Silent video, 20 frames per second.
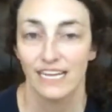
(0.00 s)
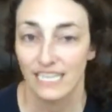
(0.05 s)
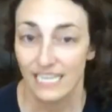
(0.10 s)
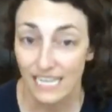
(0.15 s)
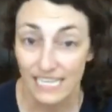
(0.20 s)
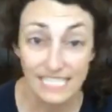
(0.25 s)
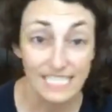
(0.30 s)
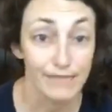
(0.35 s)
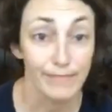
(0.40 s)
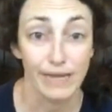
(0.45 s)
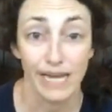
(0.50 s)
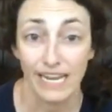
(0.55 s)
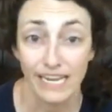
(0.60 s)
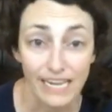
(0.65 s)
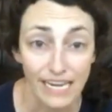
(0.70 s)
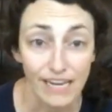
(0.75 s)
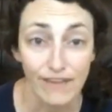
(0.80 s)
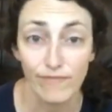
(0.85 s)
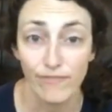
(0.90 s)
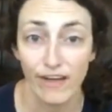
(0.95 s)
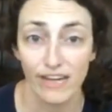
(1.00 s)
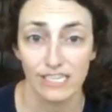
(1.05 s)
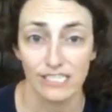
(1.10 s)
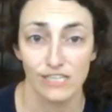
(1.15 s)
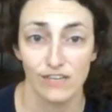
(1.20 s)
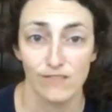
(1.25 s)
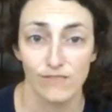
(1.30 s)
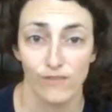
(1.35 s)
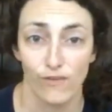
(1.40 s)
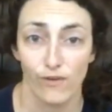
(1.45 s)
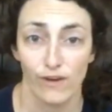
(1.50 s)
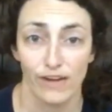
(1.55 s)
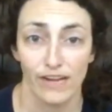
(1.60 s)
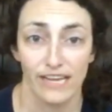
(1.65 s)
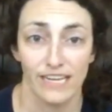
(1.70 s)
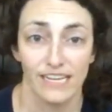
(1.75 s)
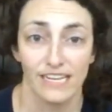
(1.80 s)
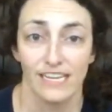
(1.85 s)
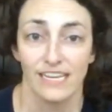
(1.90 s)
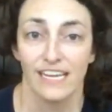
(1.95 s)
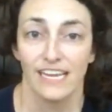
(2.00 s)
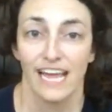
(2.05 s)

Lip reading: get some of that knee flexion for it,